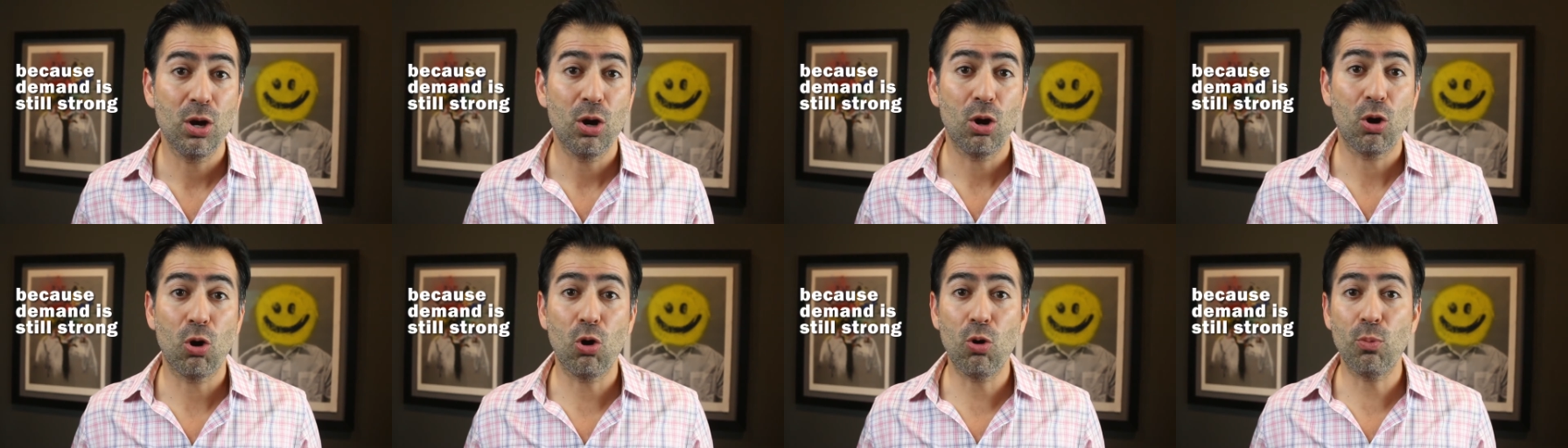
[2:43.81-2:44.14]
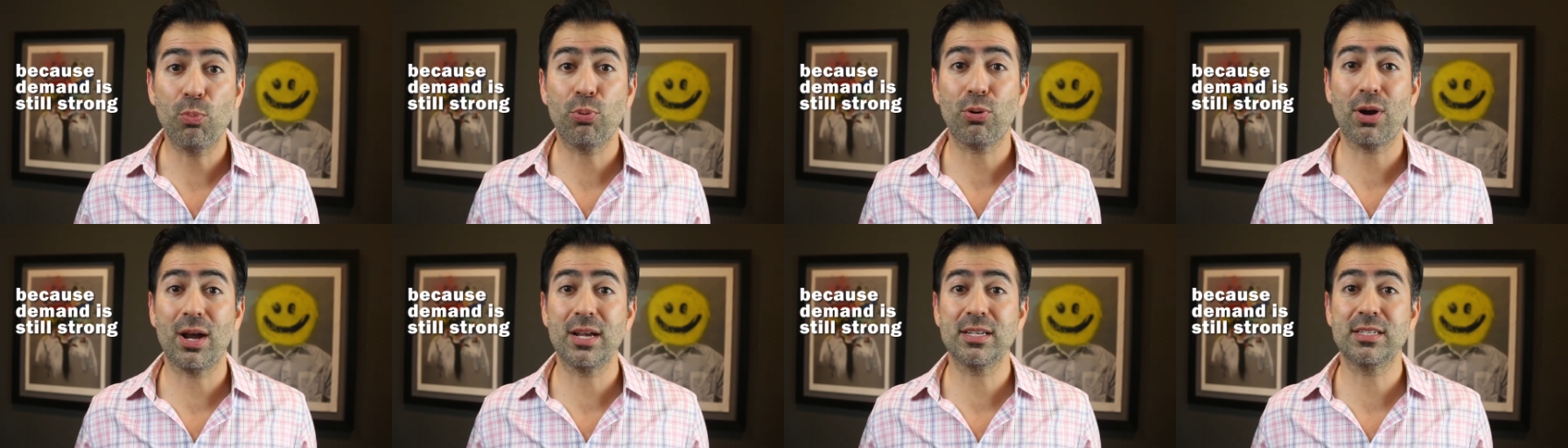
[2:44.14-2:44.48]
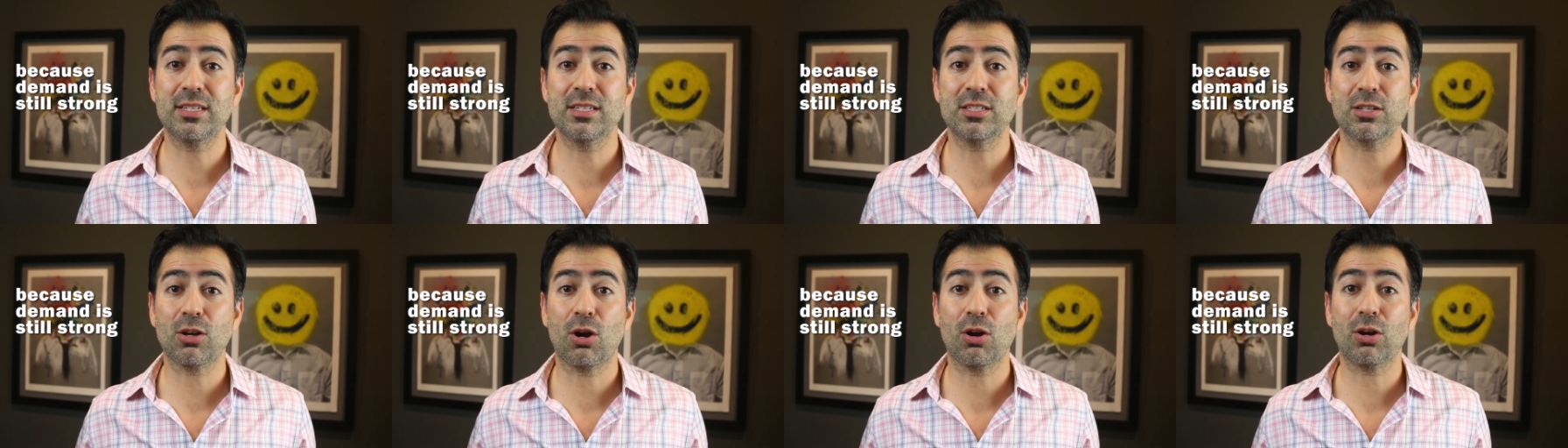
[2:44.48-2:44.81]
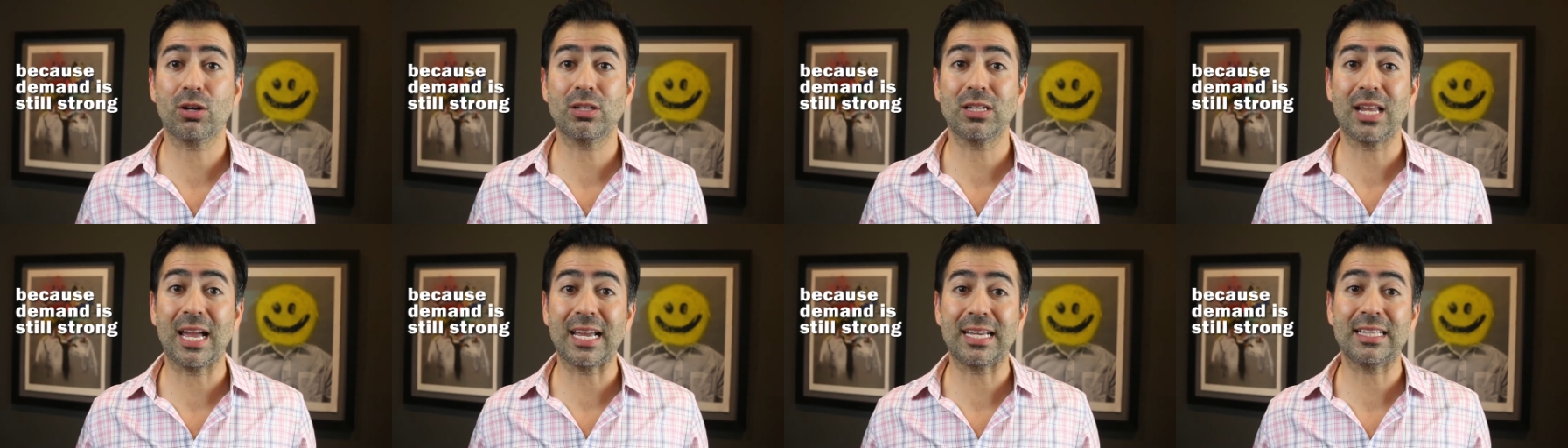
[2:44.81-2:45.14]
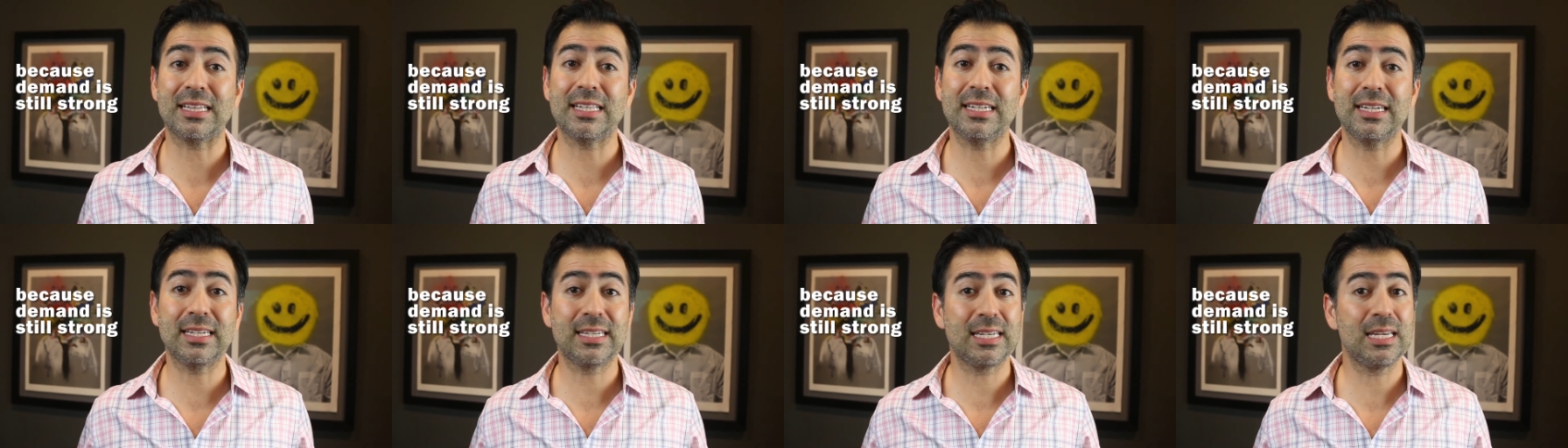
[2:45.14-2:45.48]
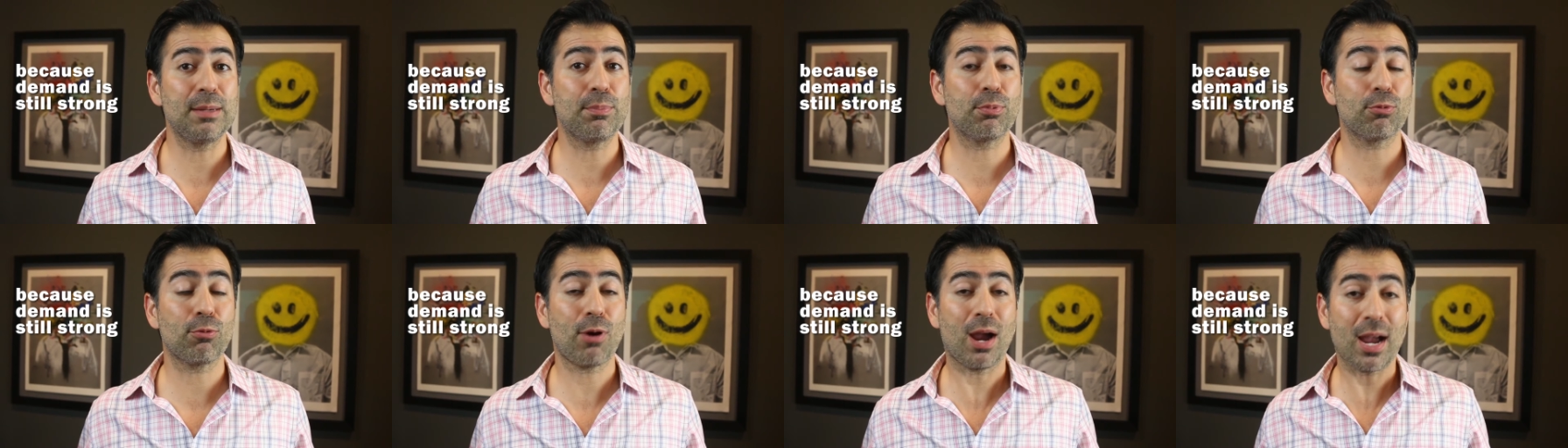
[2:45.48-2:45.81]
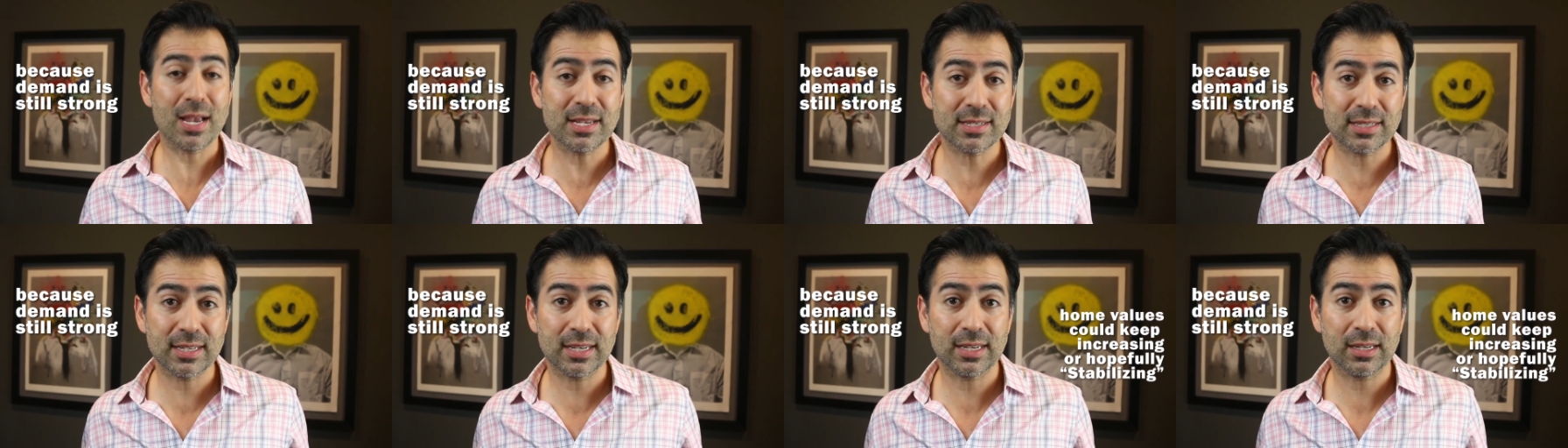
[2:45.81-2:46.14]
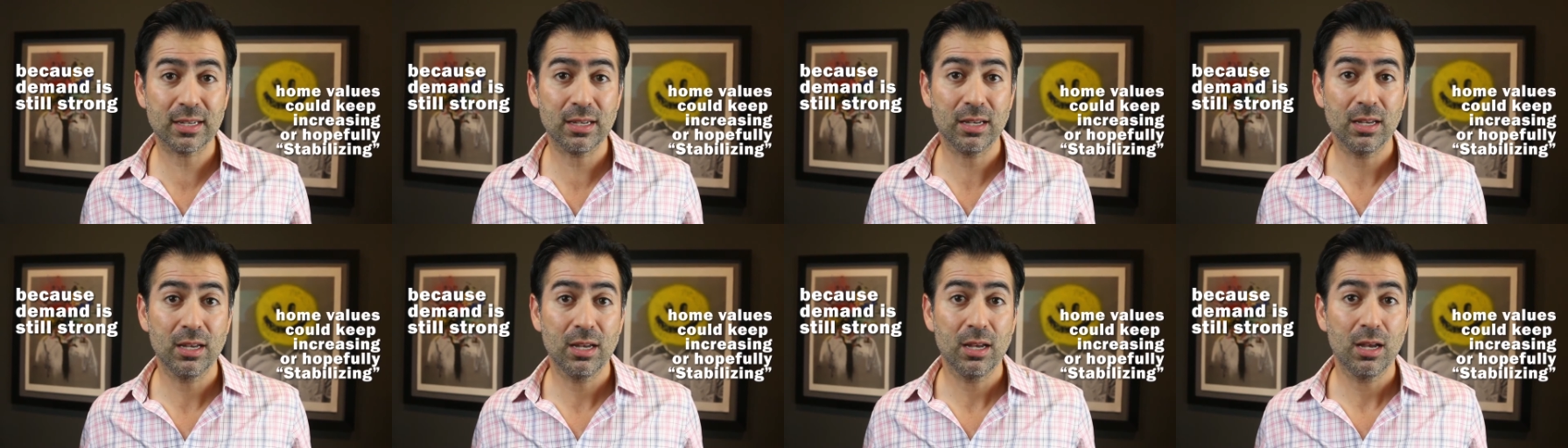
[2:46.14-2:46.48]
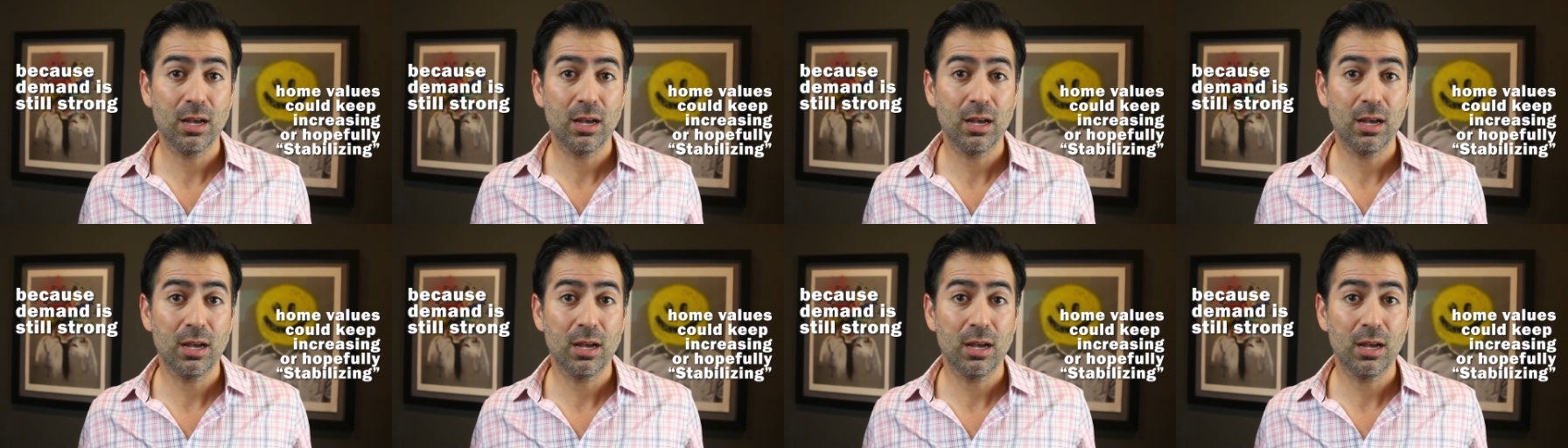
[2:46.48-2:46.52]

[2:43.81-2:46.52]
home prices are likely to keep rising,